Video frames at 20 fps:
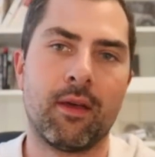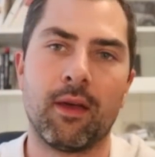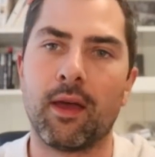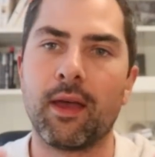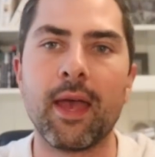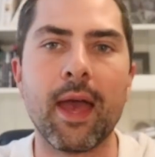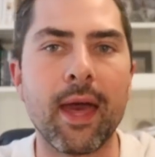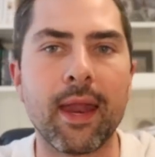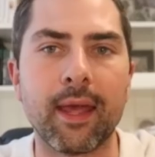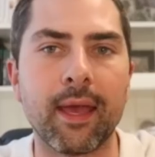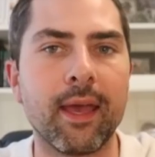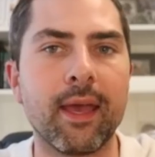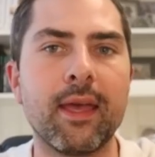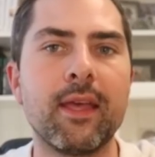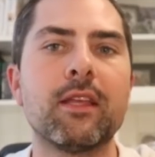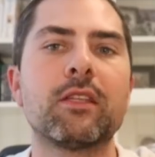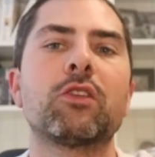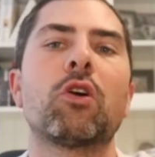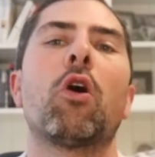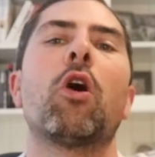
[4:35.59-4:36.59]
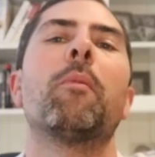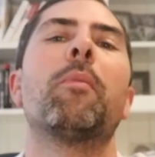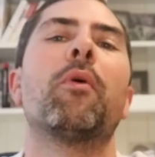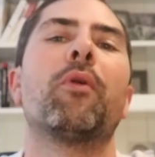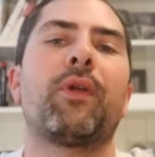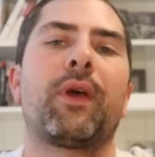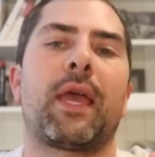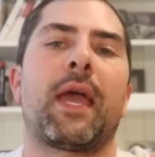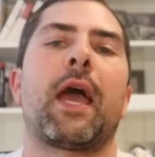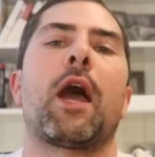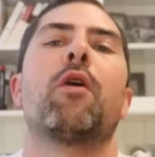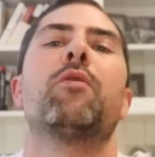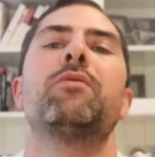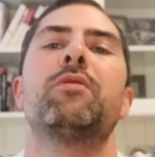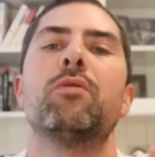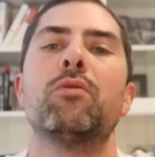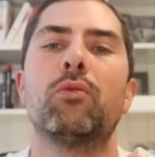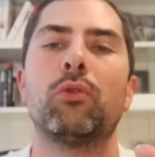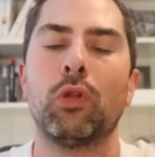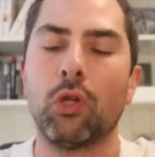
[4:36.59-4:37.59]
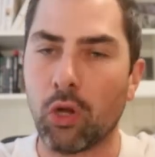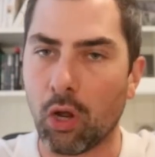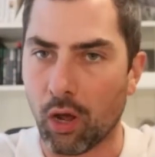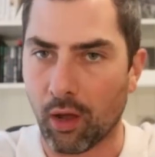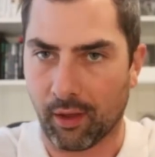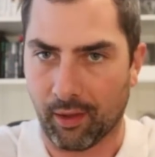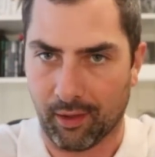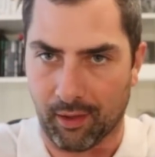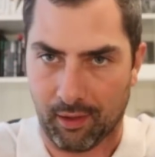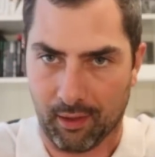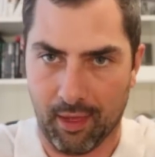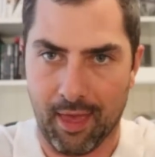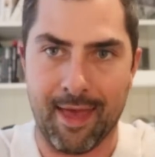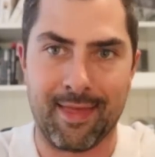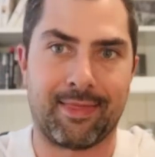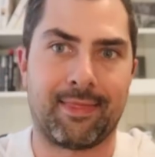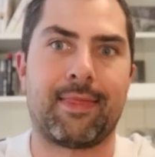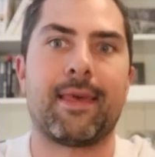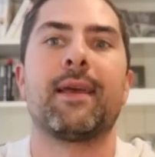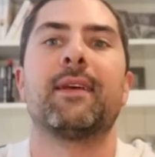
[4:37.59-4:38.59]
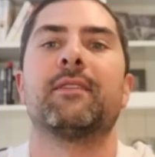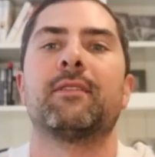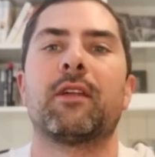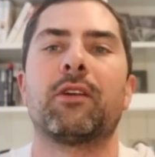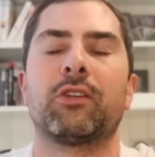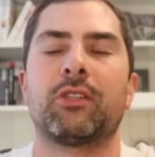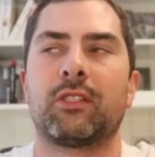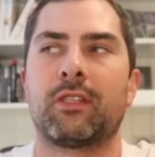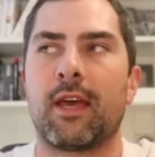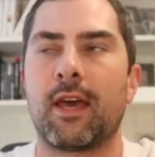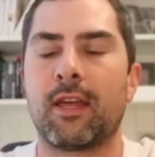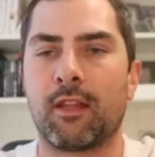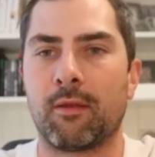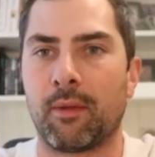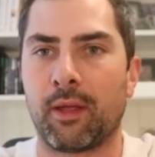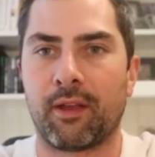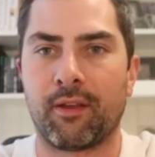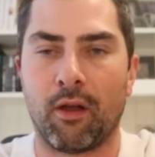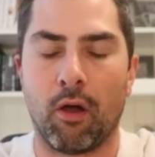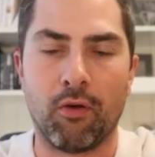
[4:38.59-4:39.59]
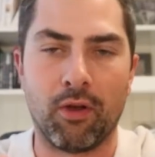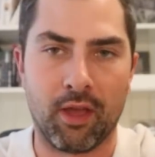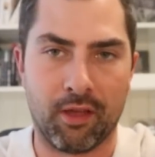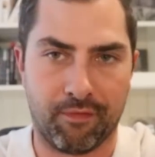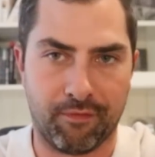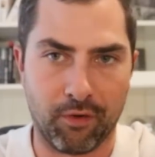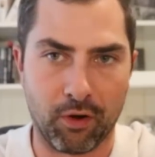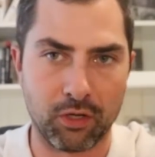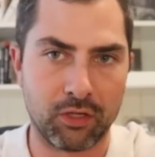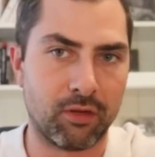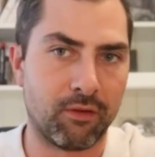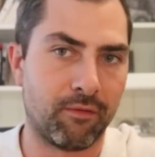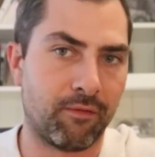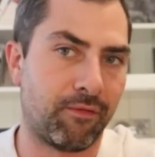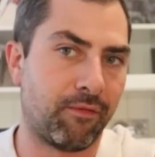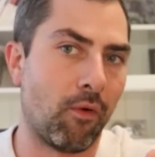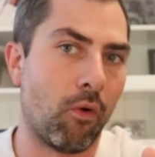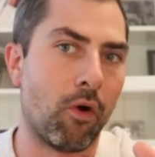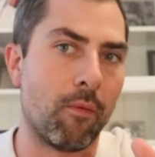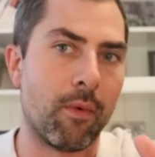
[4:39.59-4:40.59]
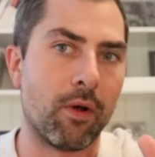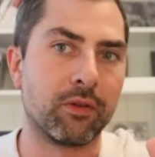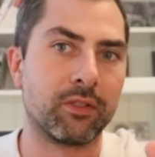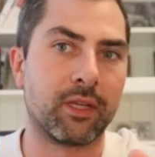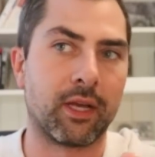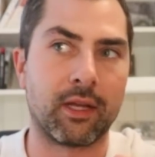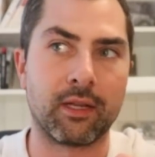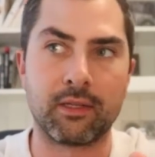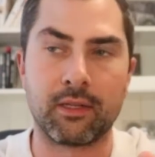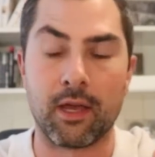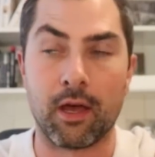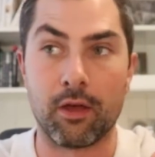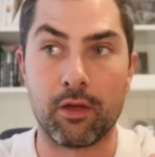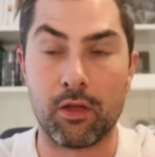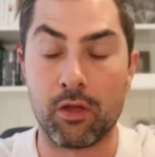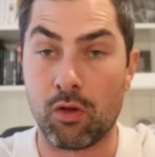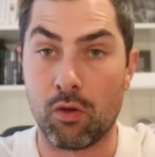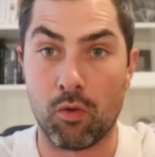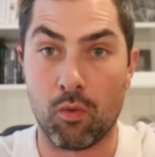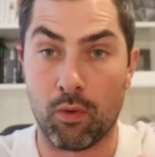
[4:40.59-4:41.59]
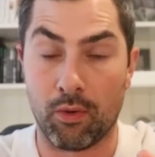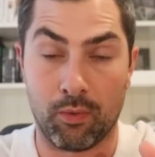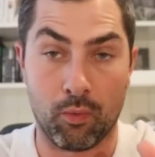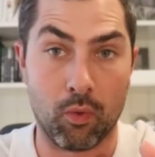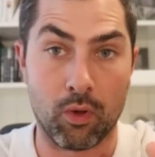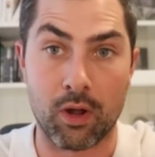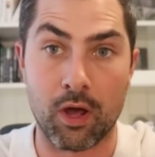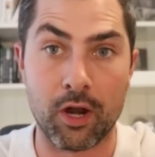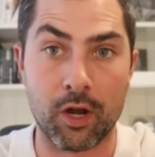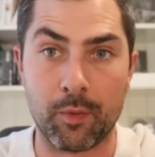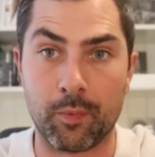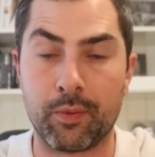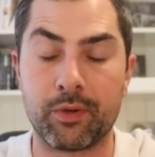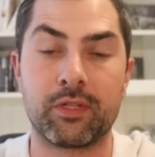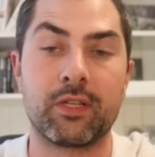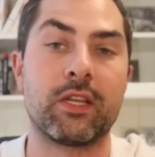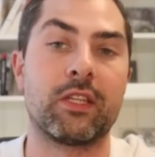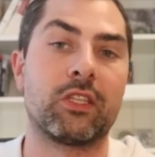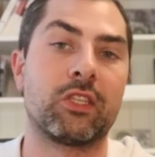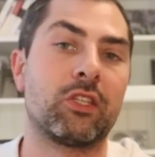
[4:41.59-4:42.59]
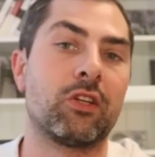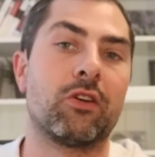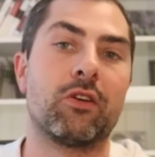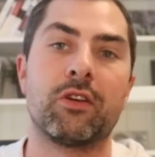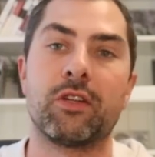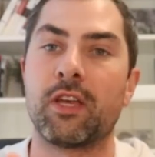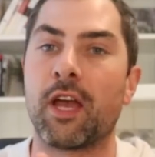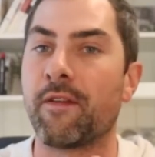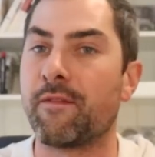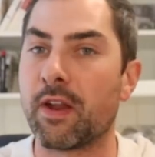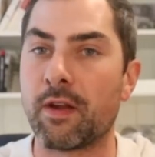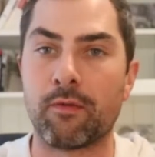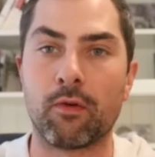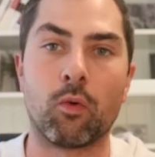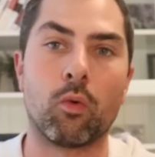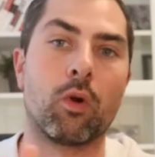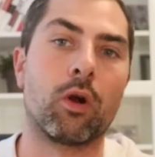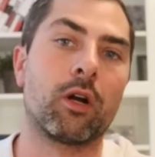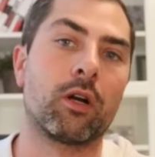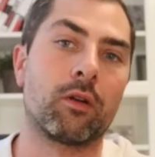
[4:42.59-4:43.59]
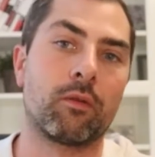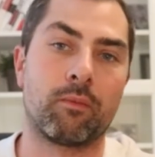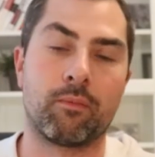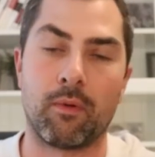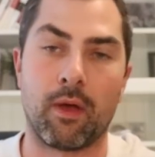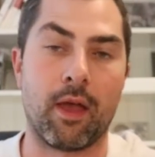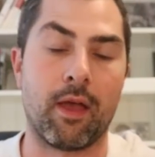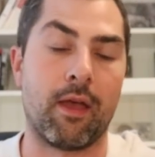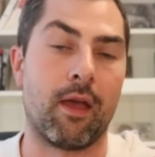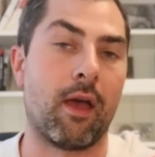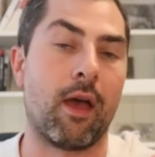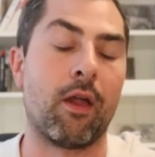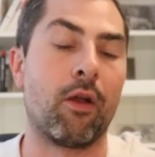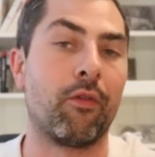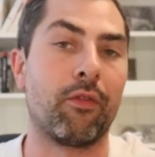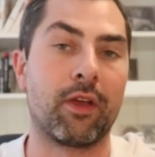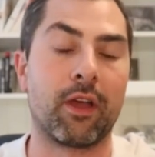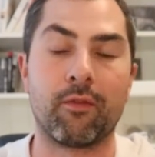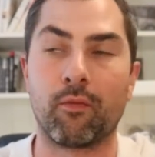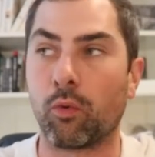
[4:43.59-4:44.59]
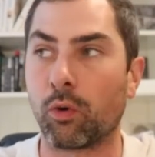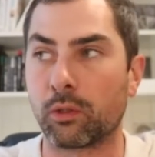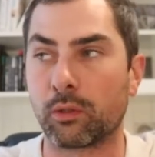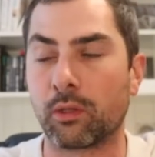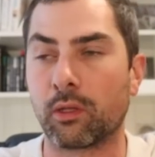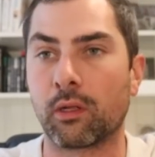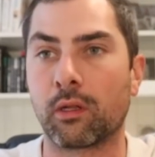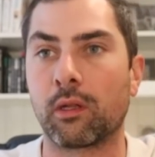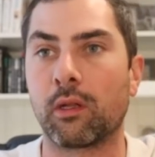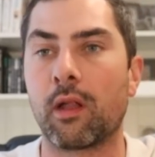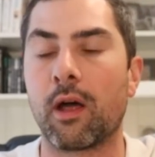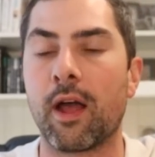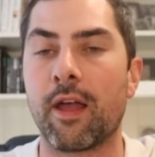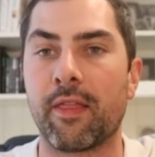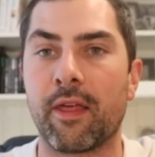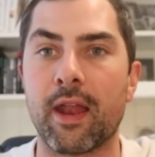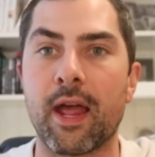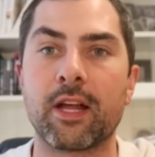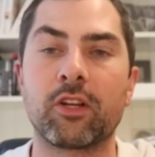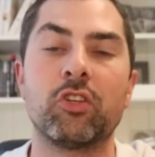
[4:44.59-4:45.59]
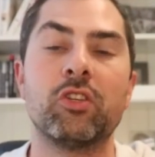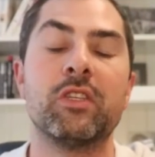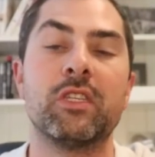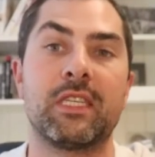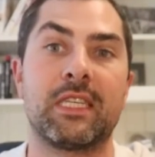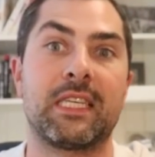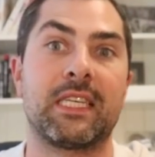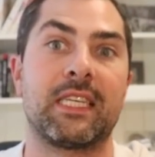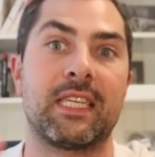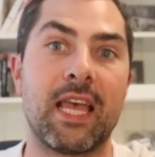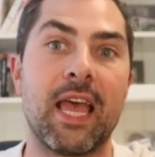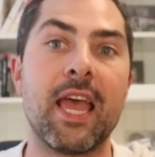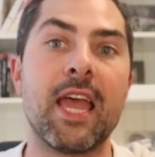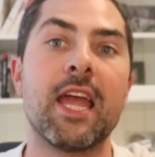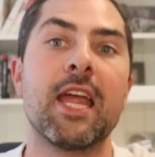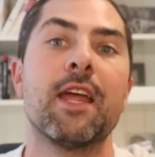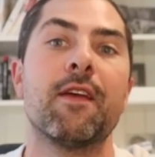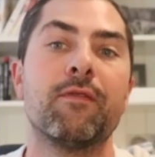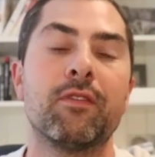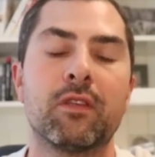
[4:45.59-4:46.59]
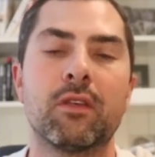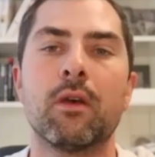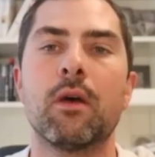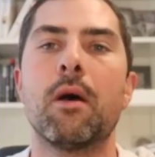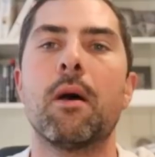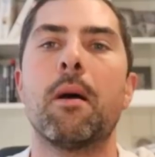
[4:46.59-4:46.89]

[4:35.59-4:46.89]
again, it's all about like how you look at things, understand them. Like, okay, first and foremost, I can tell you with 100% certainty, I've never worked, I, I don't think I've worked with a client that actually saves